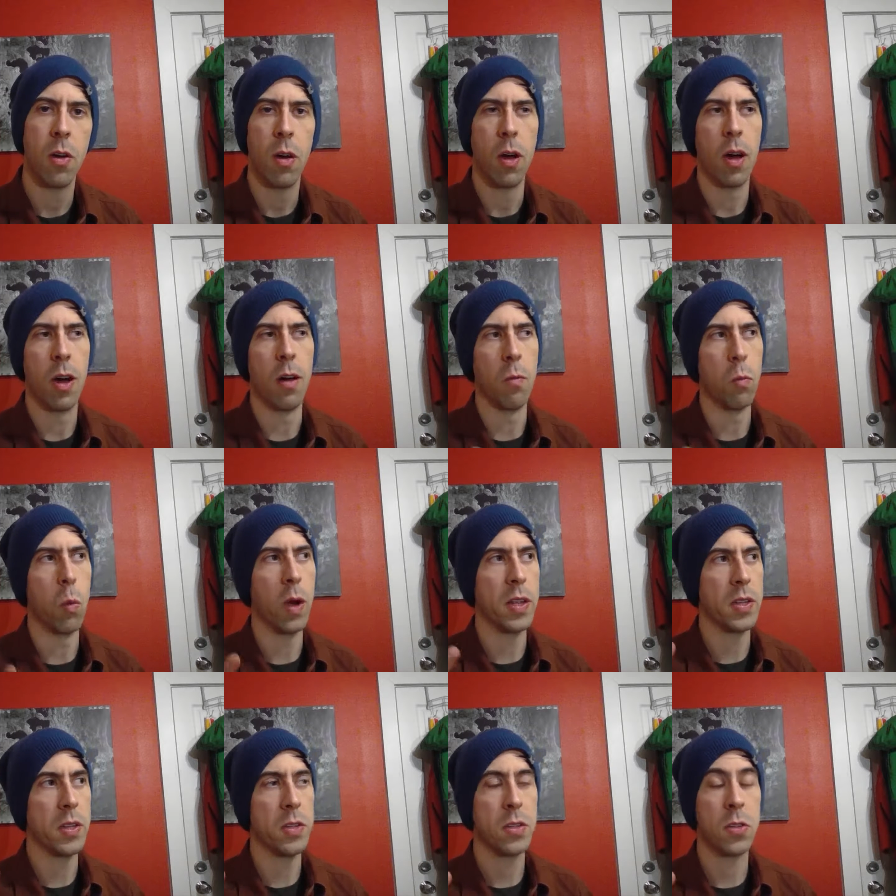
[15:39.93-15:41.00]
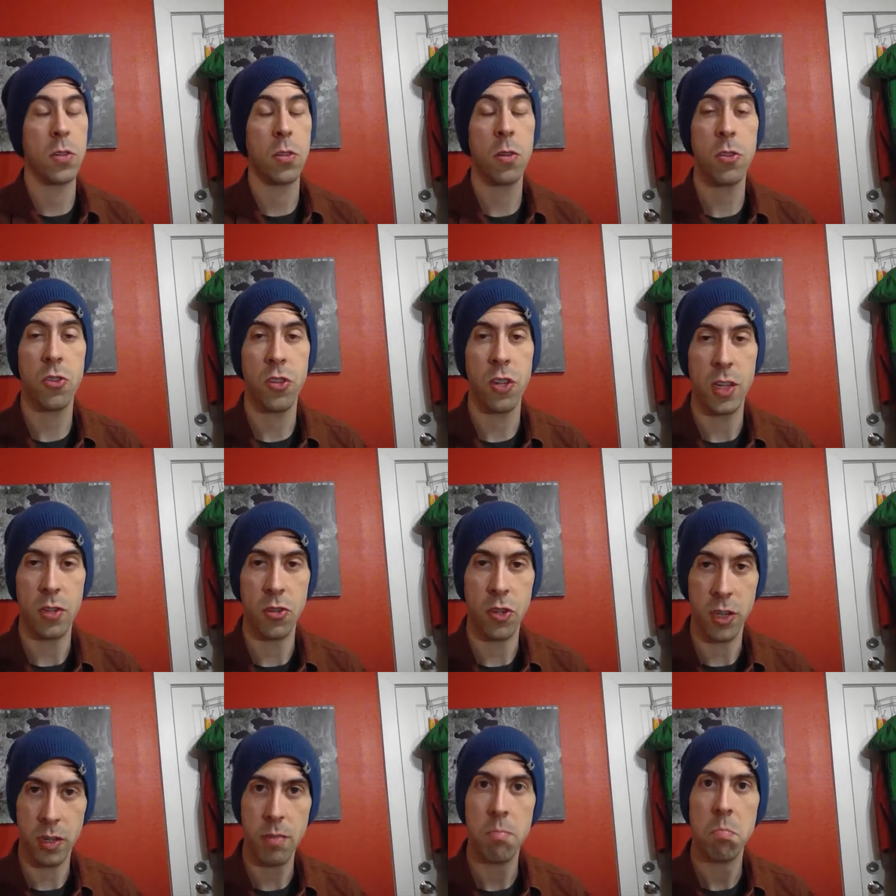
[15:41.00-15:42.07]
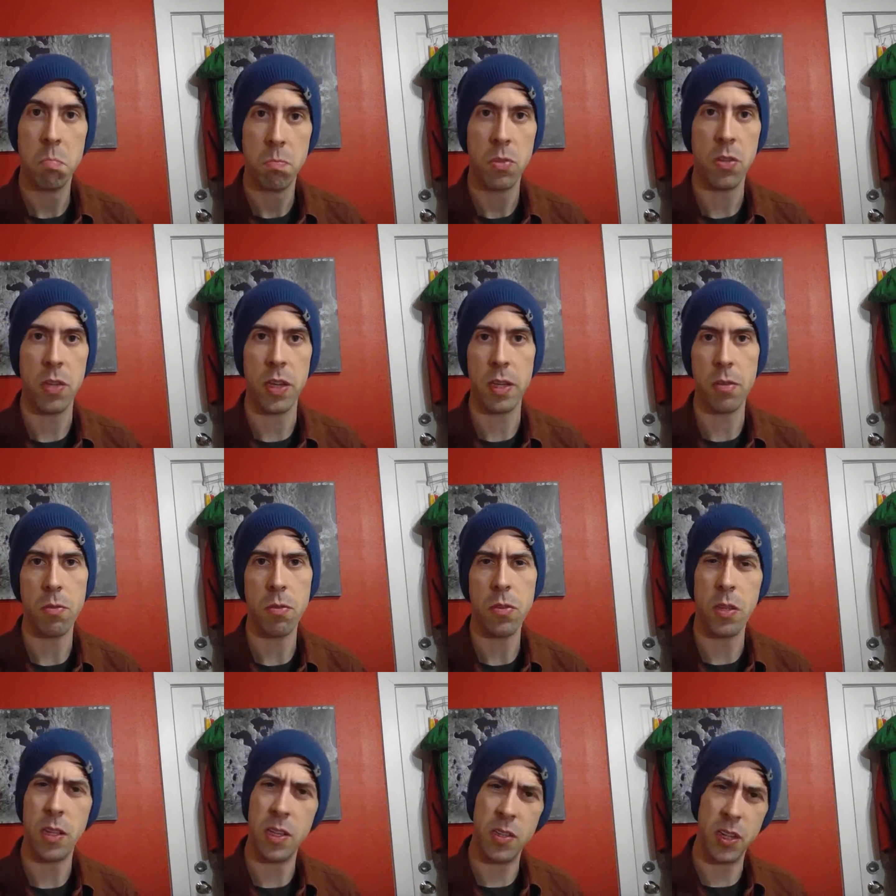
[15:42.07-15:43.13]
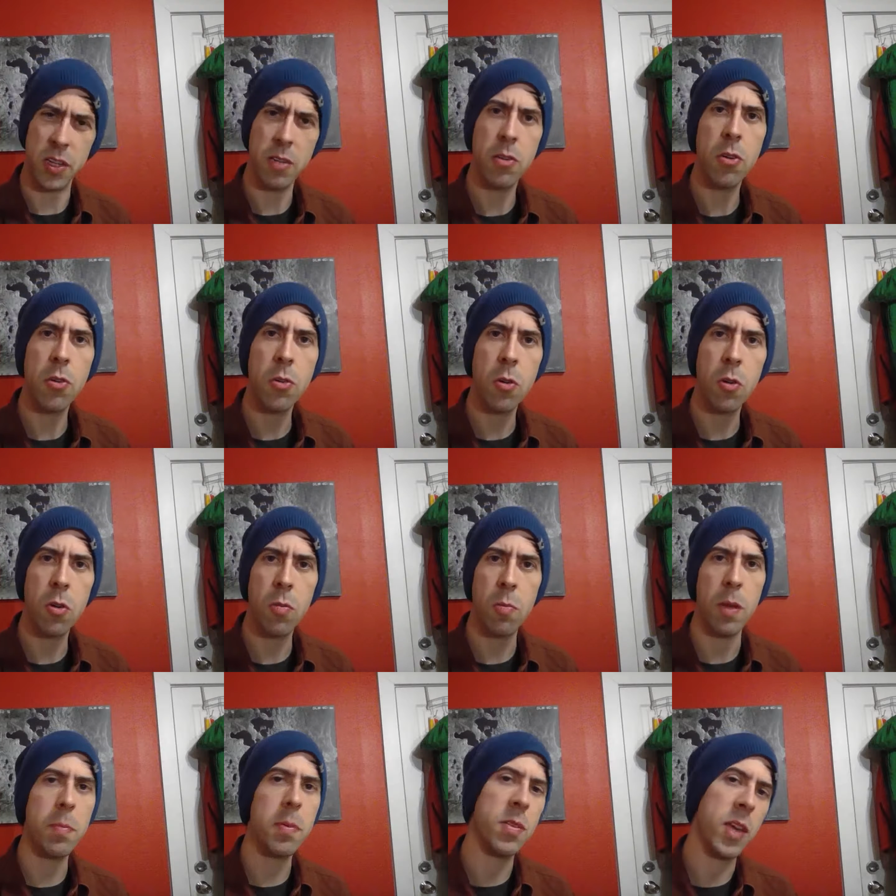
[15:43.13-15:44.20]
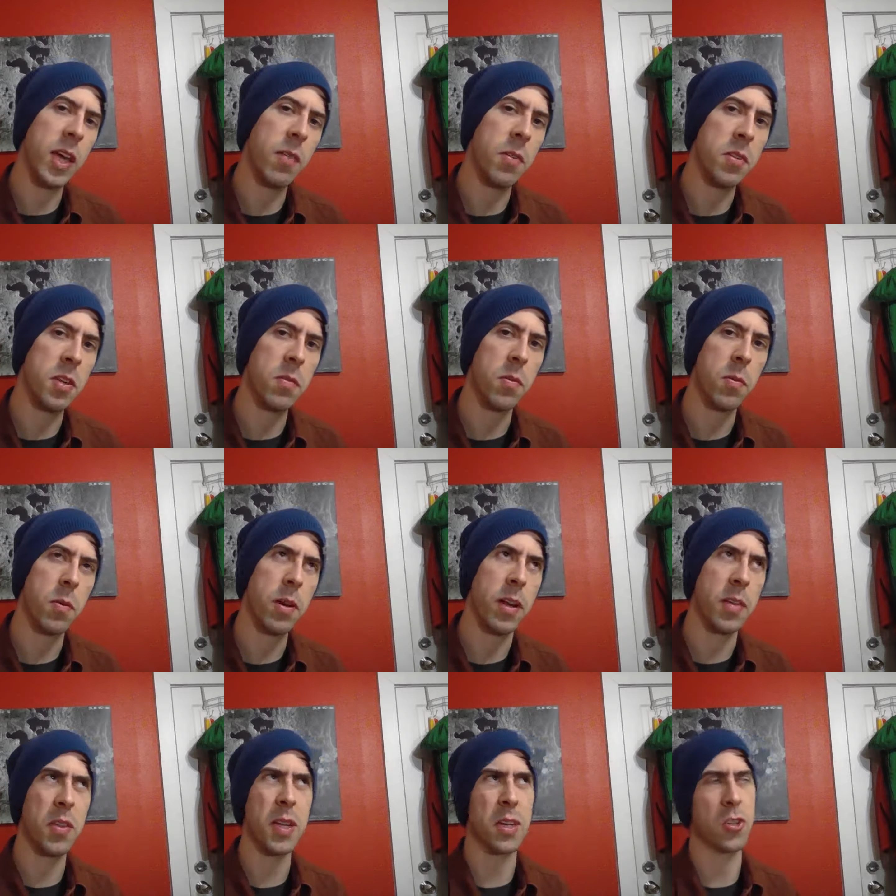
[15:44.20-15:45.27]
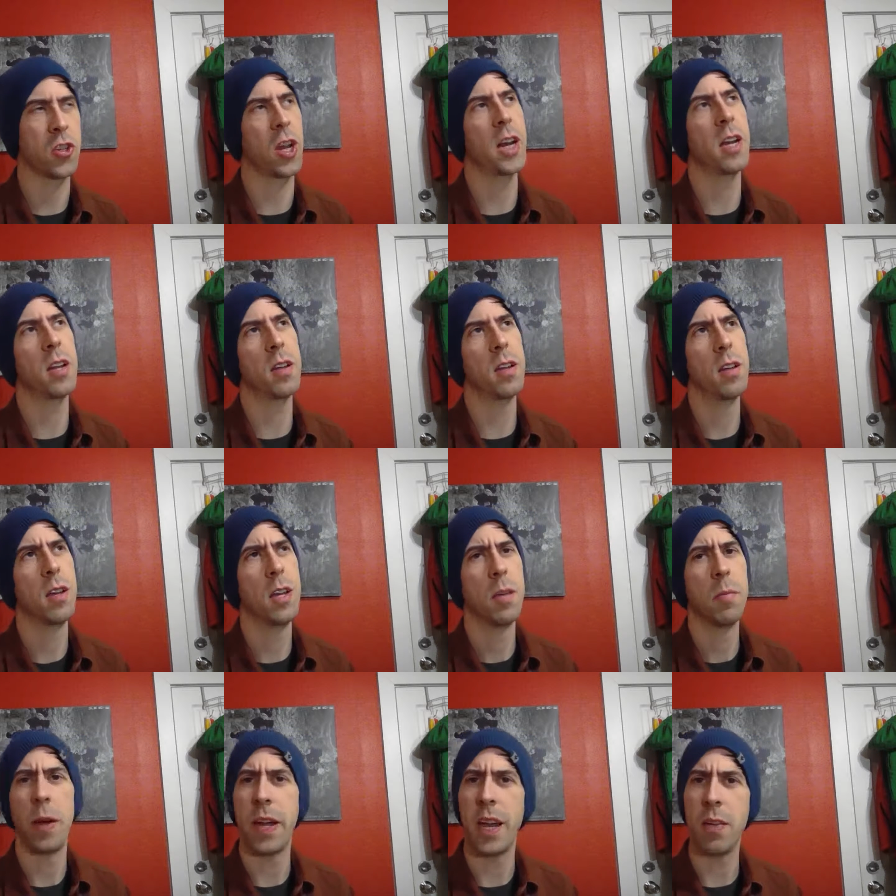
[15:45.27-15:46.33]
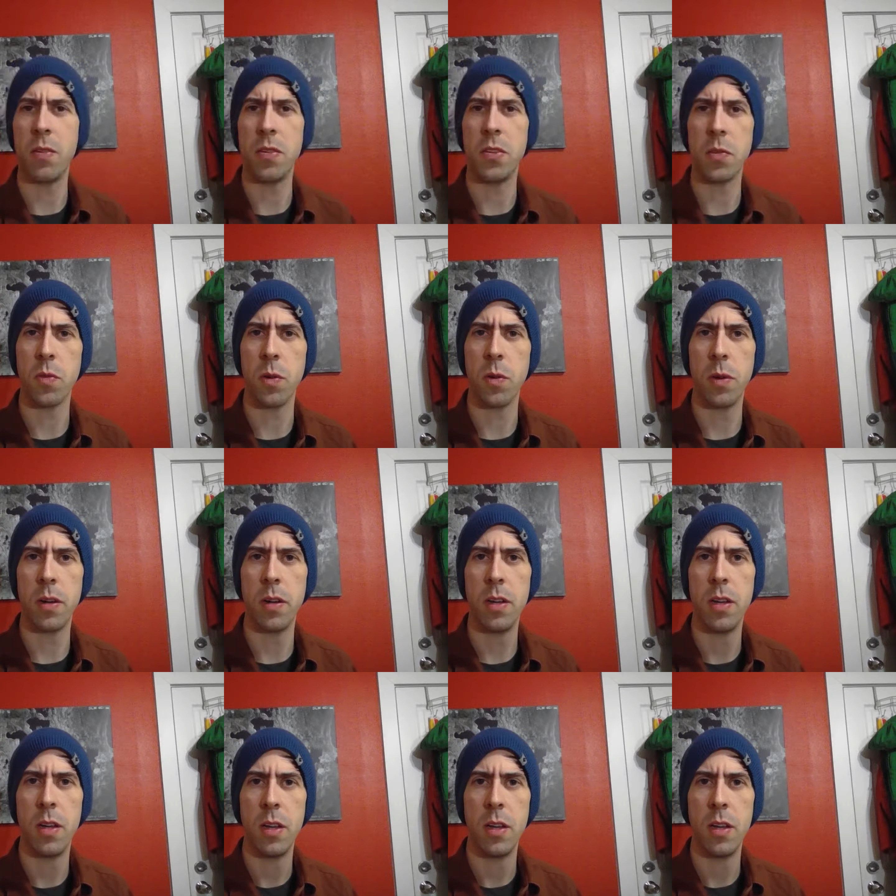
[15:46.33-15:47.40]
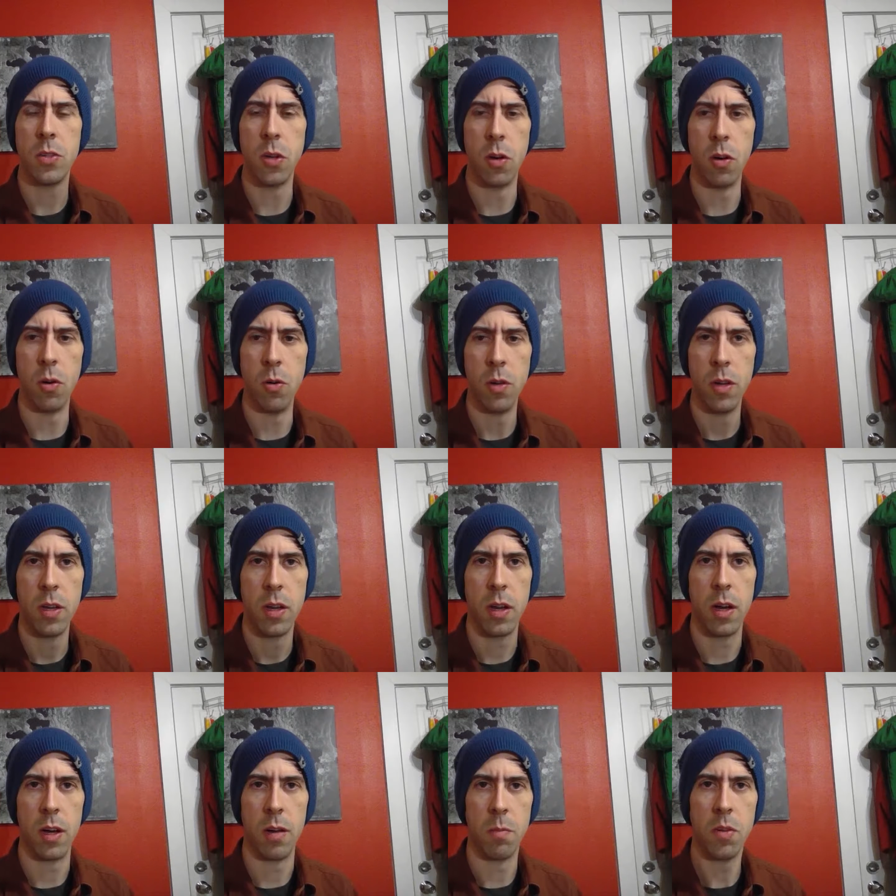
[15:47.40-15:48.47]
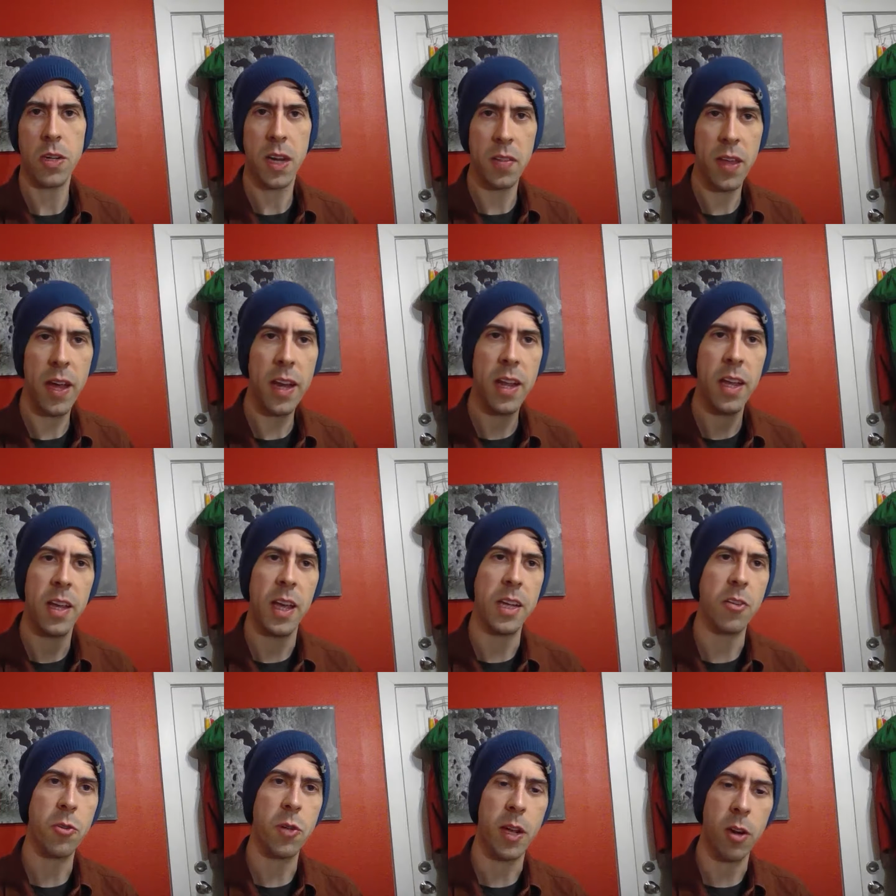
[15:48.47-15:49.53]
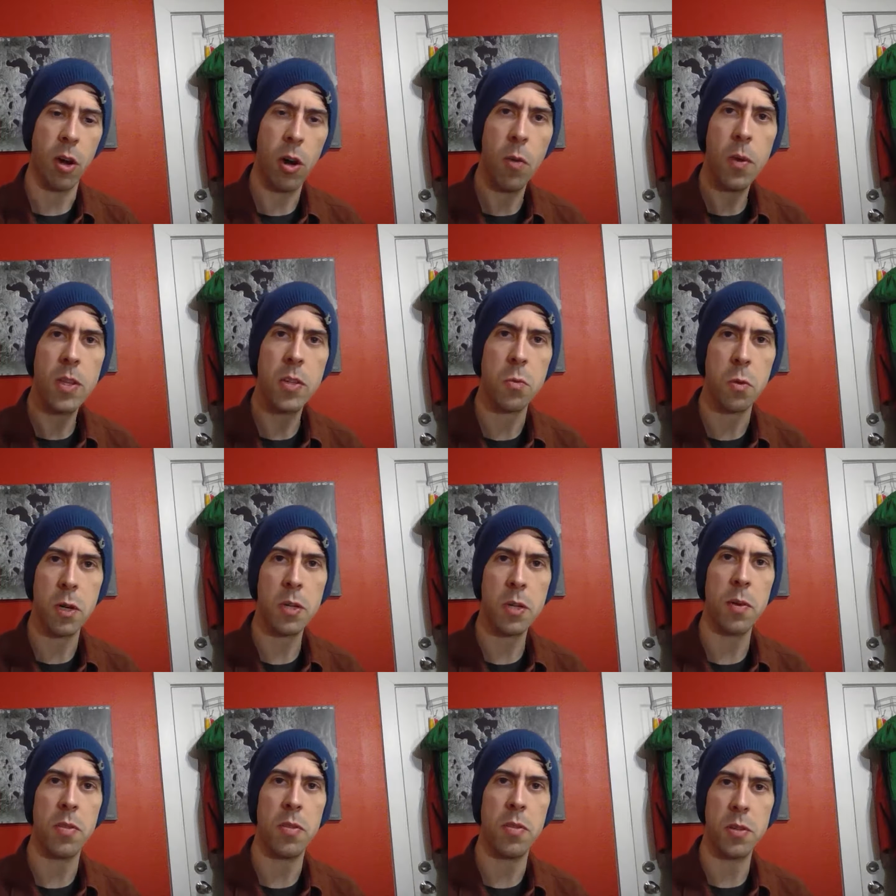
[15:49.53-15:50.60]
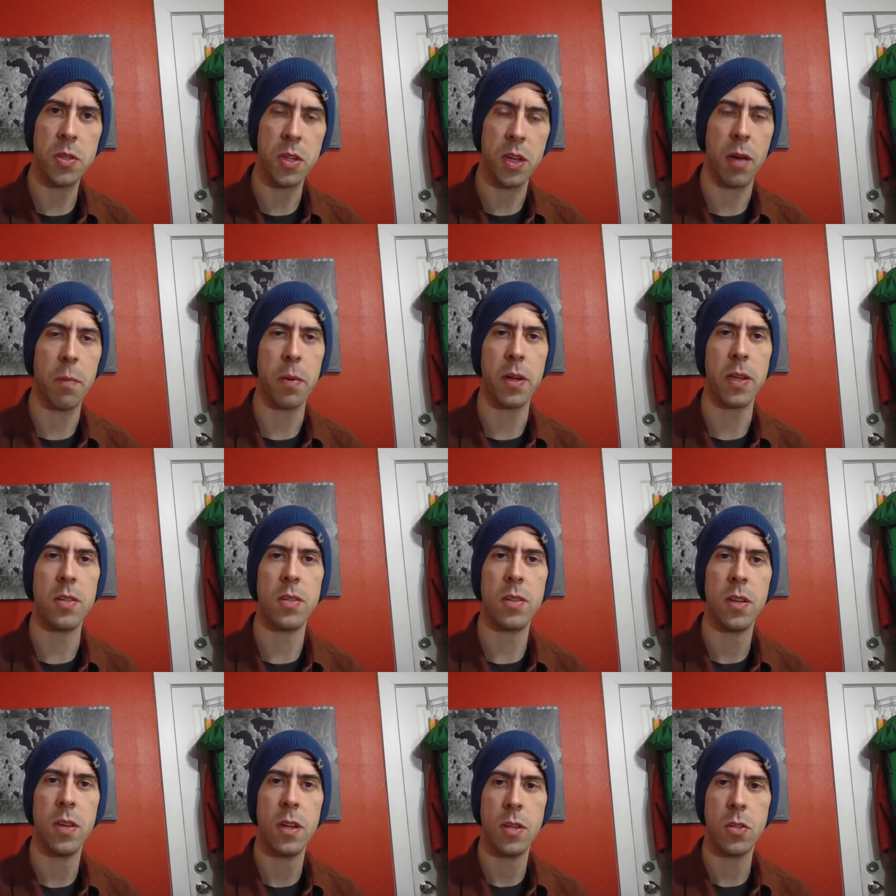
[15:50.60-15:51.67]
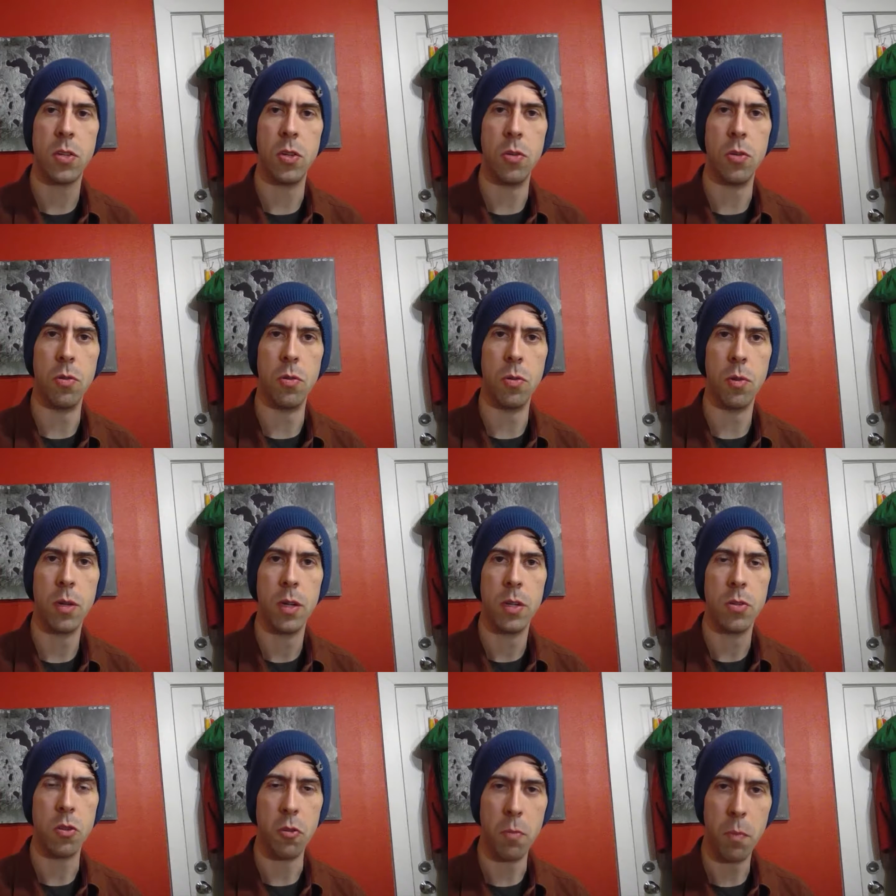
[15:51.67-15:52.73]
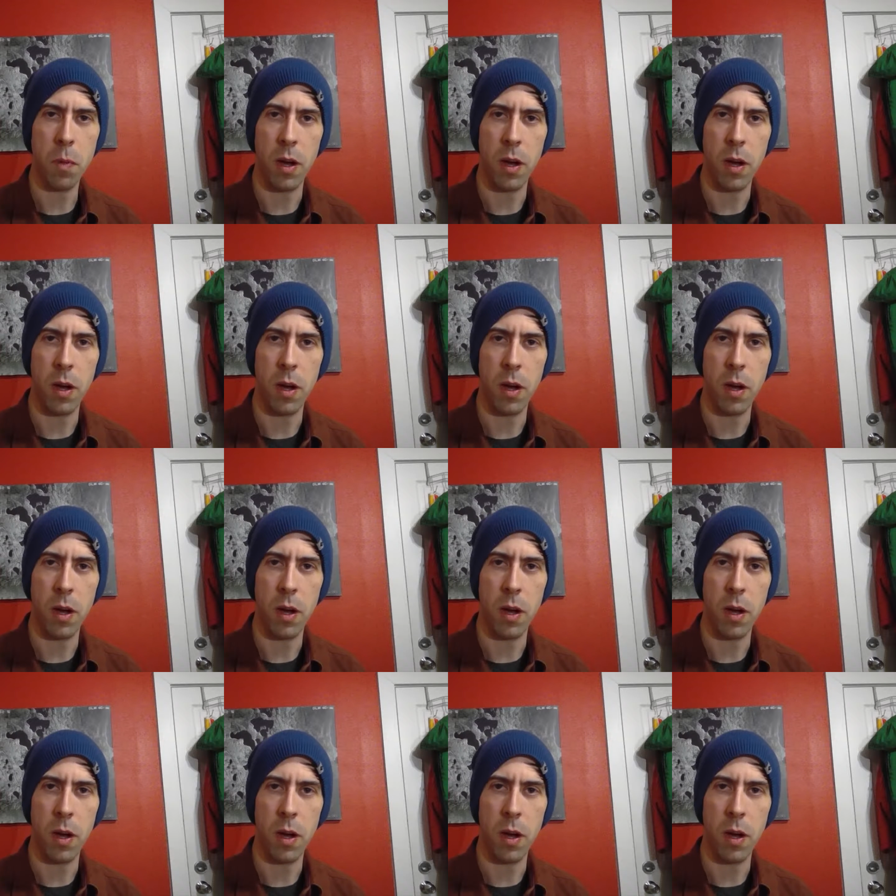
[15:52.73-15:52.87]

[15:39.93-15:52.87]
what search engine do they use? Is it Google? Maybe they have a different one. I think China might have a different one. So look at that, and you can always work with those companies to do